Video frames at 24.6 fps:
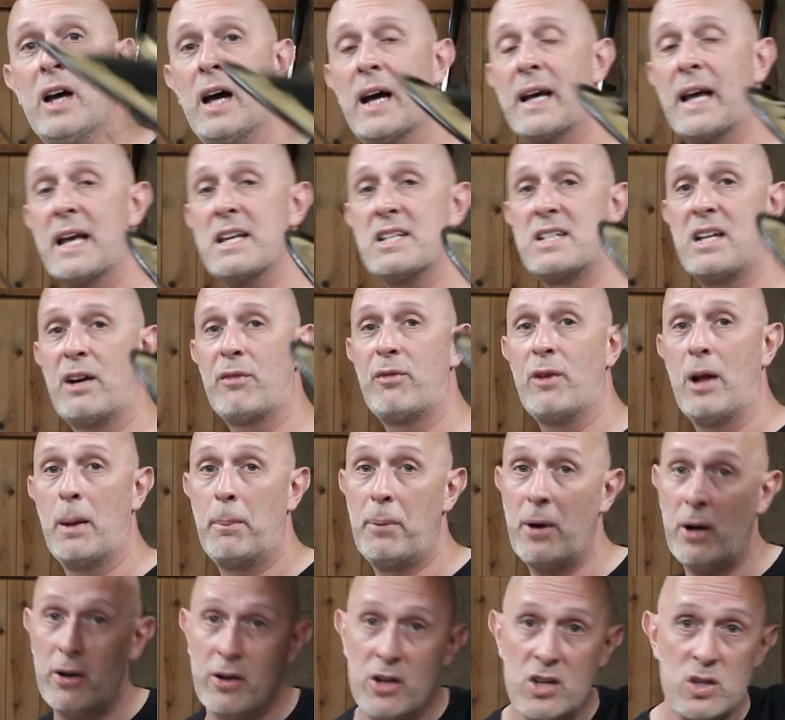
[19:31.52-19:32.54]
against different
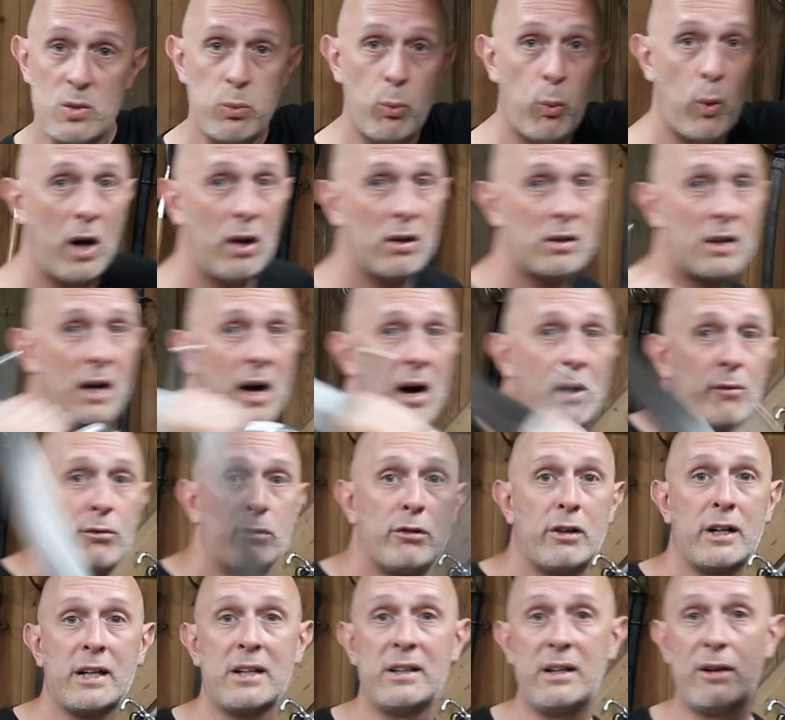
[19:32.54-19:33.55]
opponents while
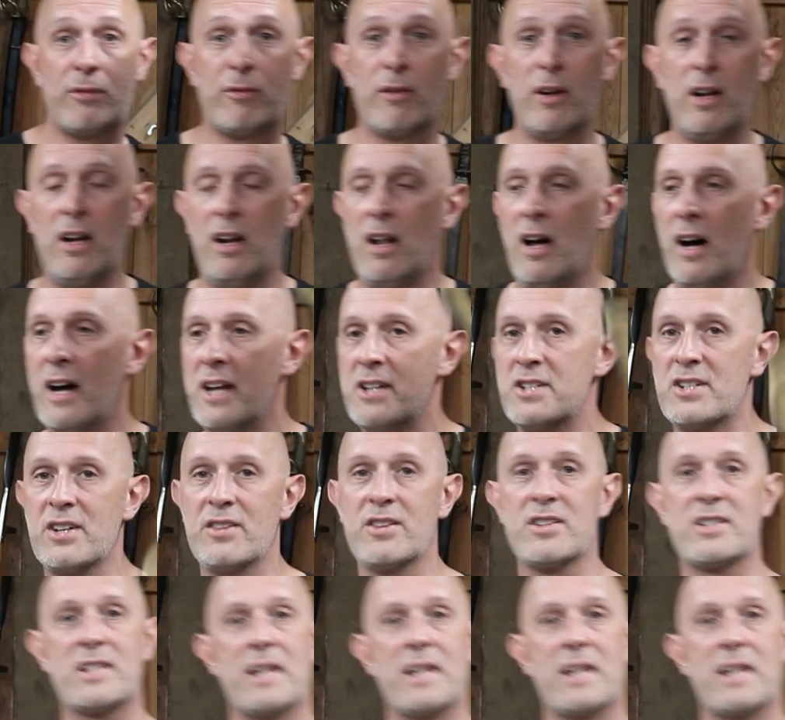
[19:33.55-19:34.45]
covering different lines at the